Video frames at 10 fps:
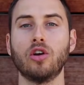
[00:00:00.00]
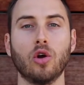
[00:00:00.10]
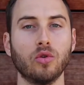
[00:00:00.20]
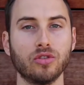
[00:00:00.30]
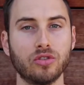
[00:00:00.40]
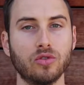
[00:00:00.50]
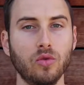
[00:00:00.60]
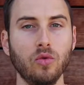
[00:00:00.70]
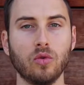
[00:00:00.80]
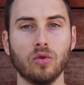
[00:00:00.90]
go to
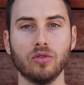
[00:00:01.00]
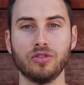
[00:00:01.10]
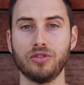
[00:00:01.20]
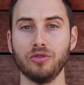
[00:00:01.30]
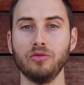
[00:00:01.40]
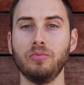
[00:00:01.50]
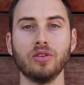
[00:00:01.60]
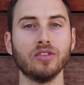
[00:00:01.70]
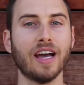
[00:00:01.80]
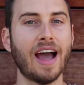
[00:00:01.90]
school, to
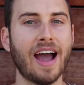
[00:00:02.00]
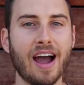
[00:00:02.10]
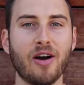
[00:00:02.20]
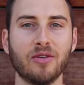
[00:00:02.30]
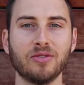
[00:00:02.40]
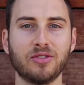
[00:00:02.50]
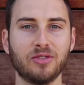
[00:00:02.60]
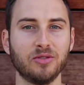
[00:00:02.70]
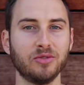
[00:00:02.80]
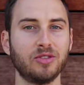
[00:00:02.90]
build a house,
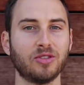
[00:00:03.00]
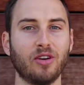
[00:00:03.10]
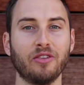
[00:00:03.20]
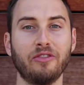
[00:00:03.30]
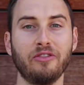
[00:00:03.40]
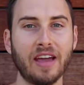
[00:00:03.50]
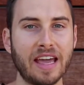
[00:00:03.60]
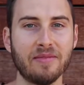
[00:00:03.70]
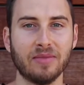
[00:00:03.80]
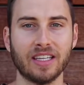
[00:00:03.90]
to start a
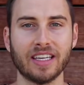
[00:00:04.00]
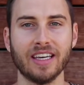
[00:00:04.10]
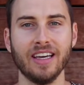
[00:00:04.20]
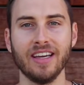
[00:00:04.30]
family.